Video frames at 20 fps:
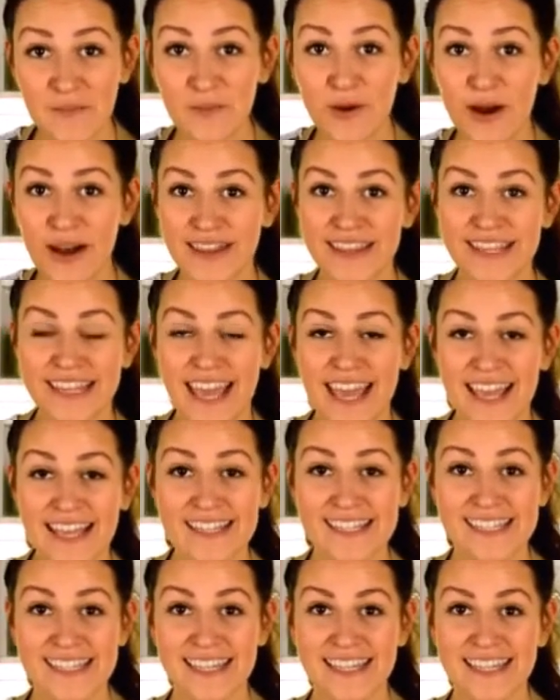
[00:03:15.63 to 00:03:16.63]
While the cake
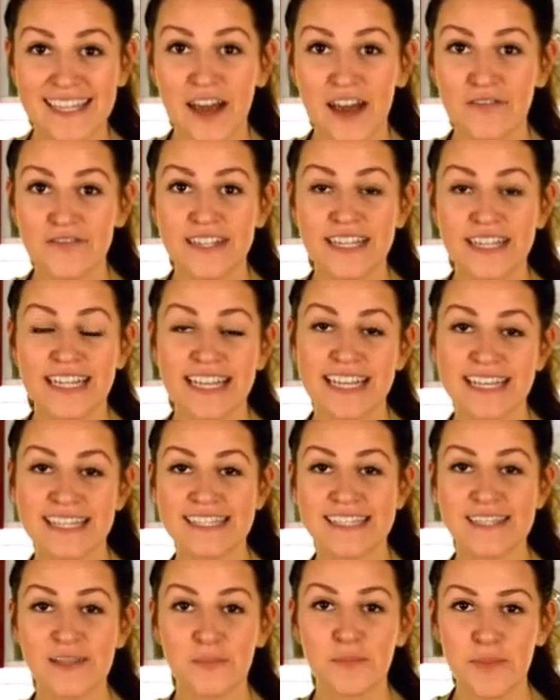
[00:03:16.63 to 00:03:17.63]
is in the oven
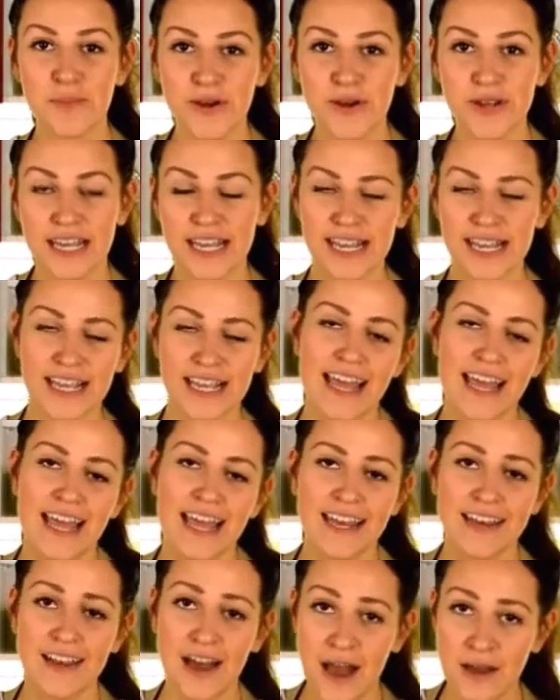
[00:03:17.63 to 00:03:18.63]
is the pudding.
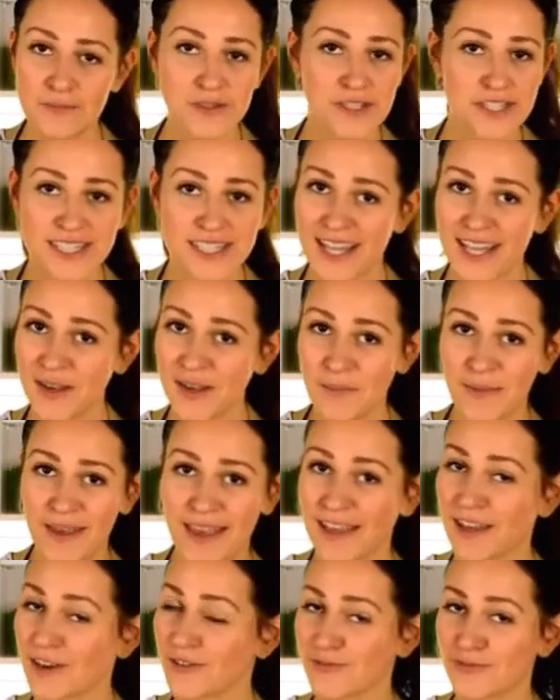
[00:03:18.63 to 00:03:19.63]
Now I'm just going to
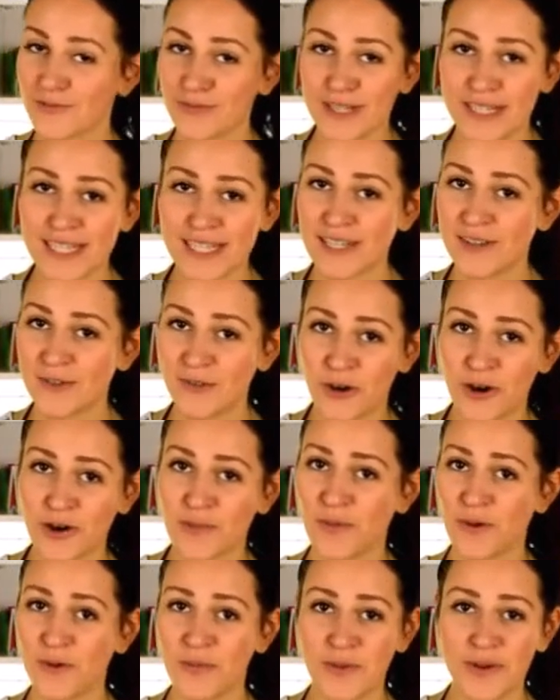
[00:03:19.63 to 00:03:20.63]
make a really
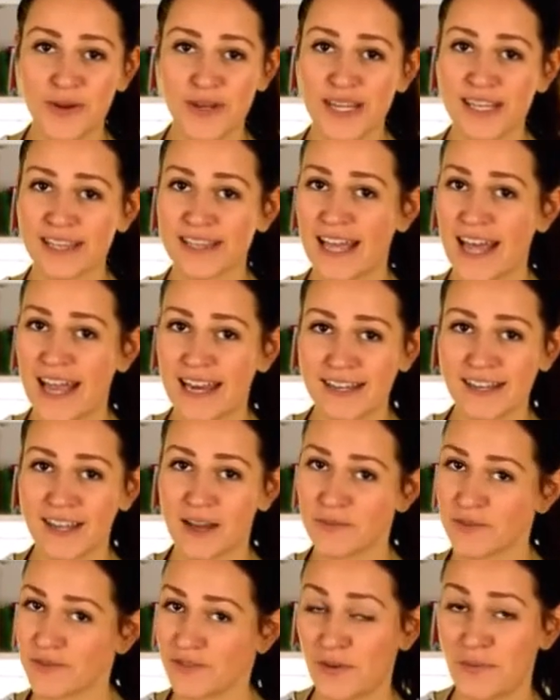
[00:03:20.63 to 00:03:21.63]
normal pudding that
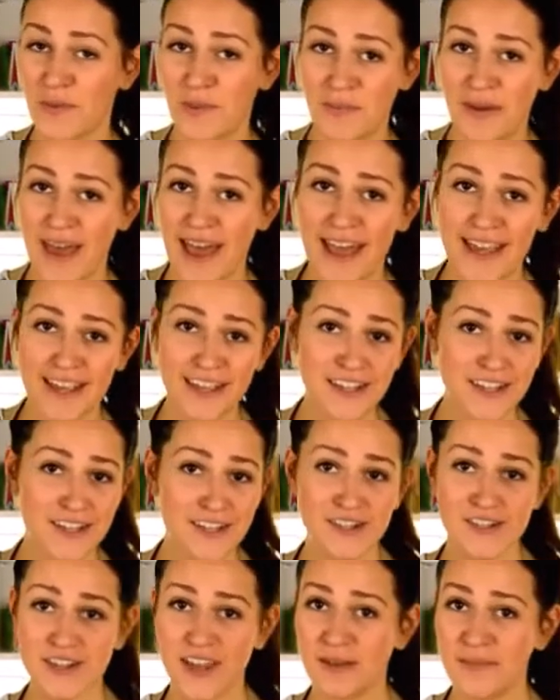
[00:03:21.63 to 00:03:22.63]
comes from a
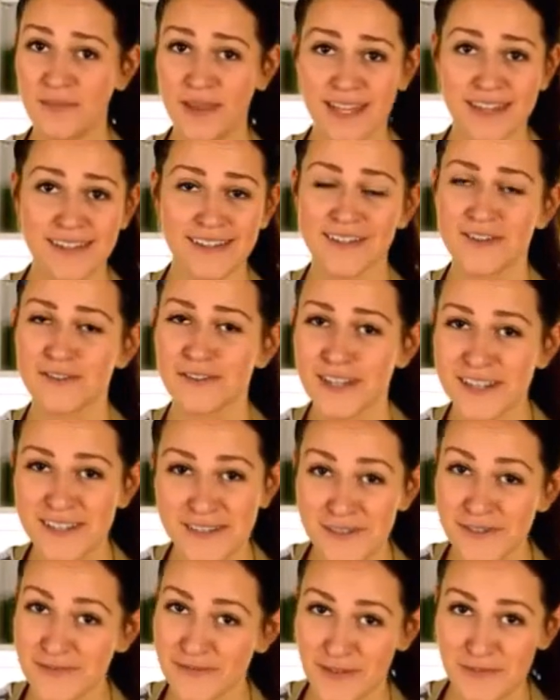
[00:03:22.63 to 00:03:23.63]
package. I mean, you can do
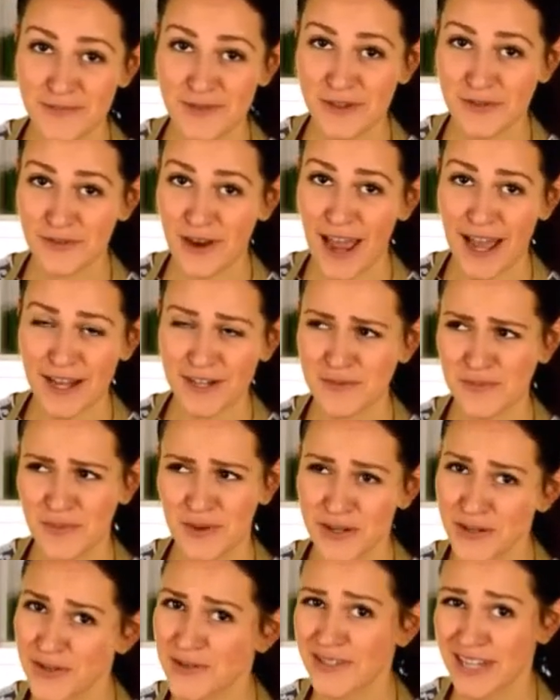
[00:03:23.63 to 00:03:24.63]
it from scratch, but
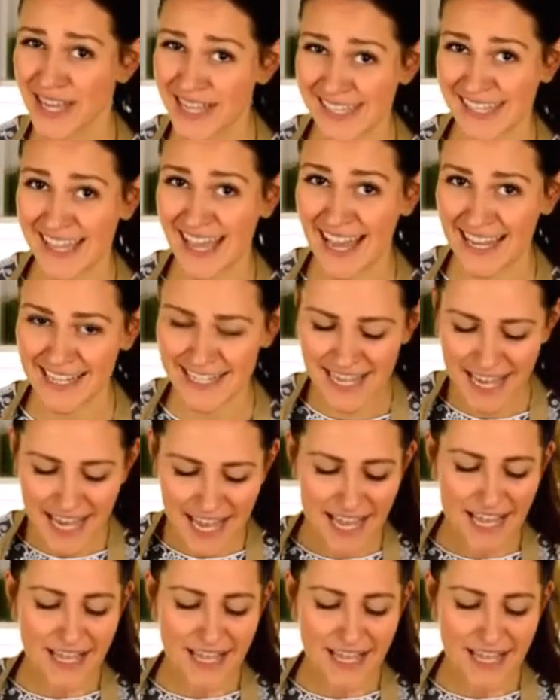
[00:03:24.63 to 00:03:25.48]
who does that?